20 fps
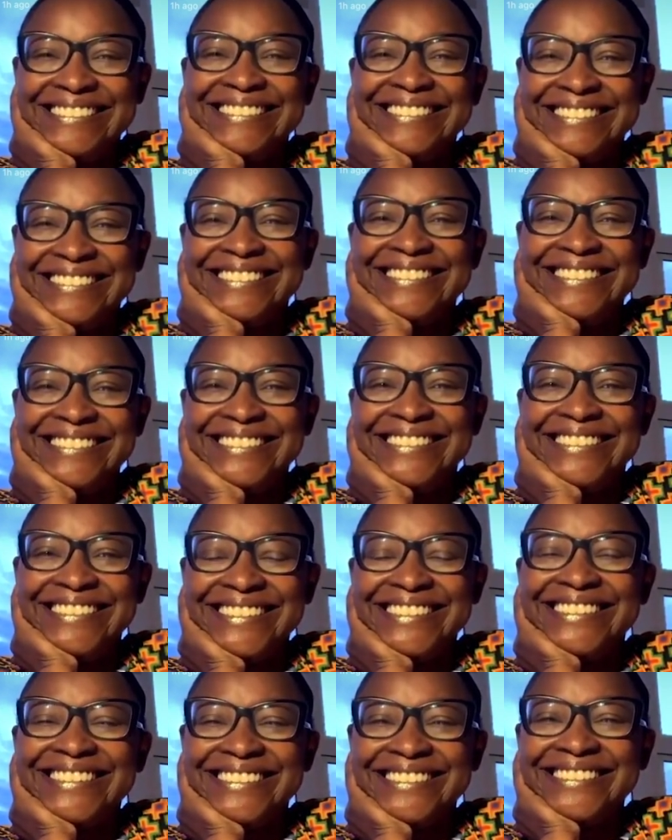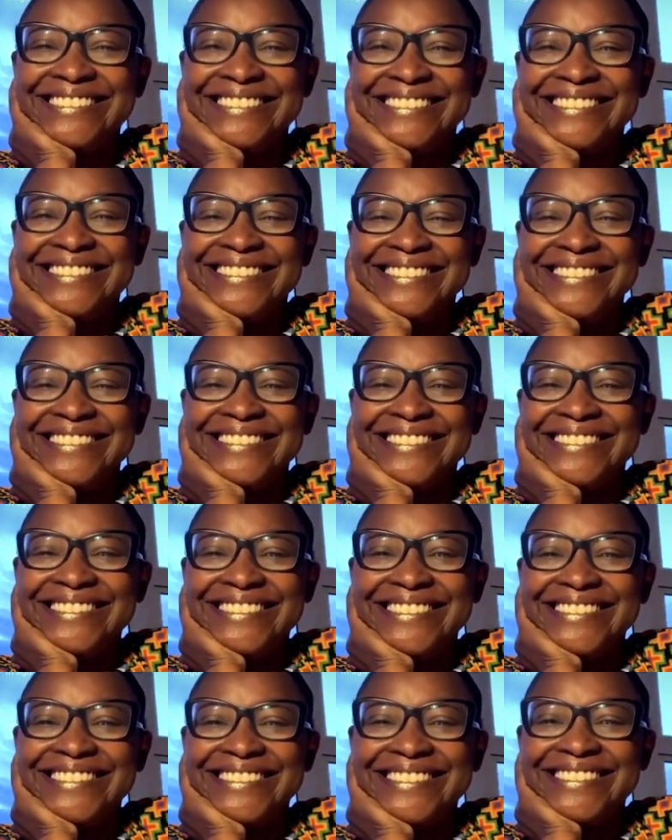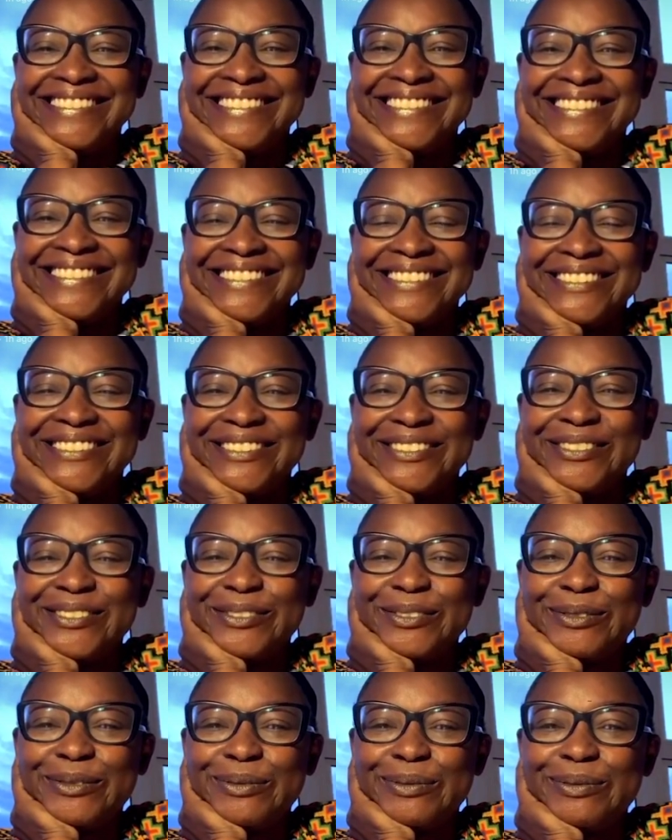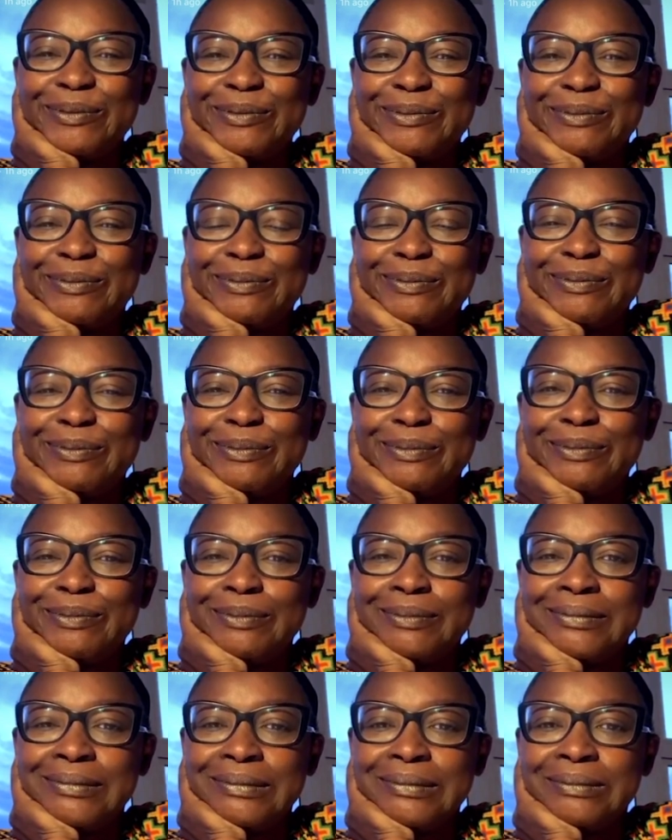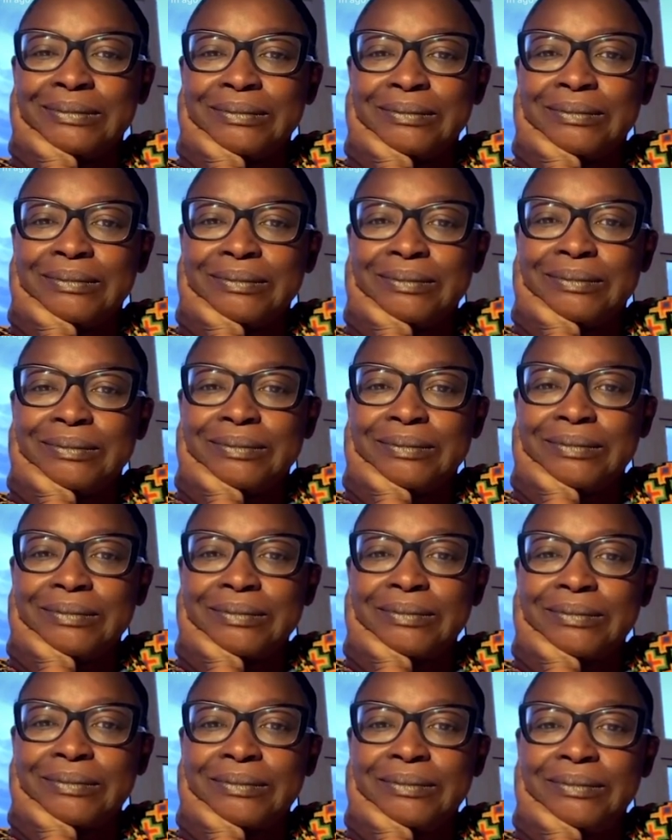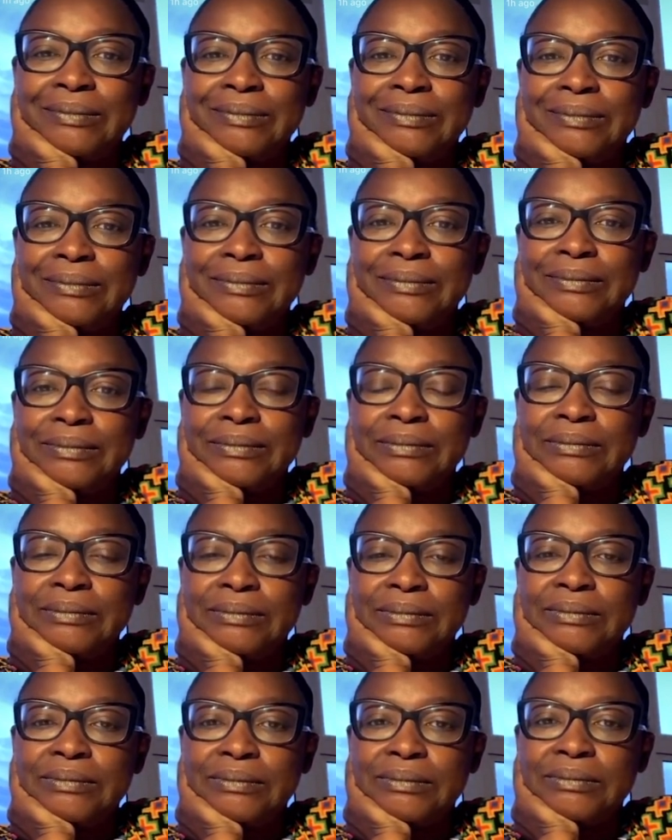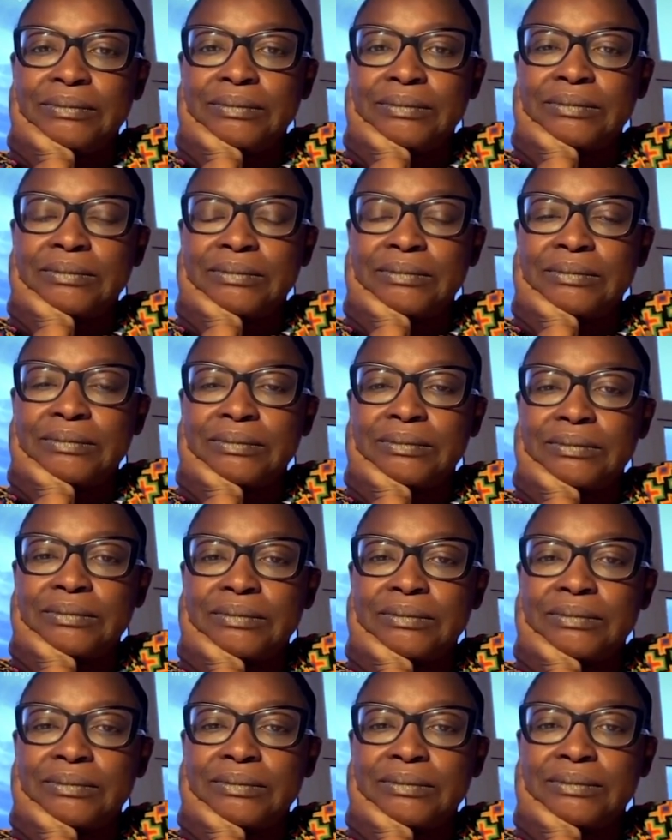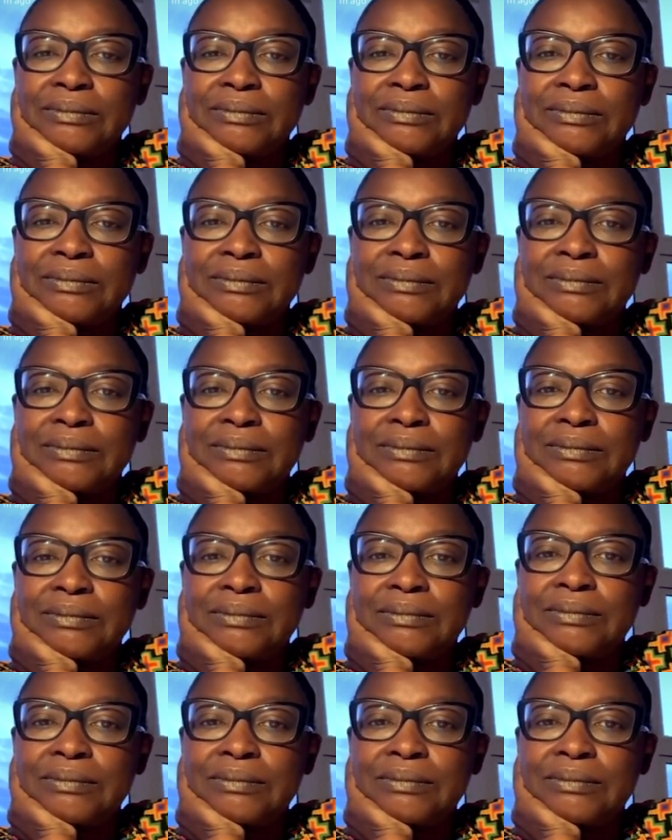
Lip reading: No words are spoken by the person on screen.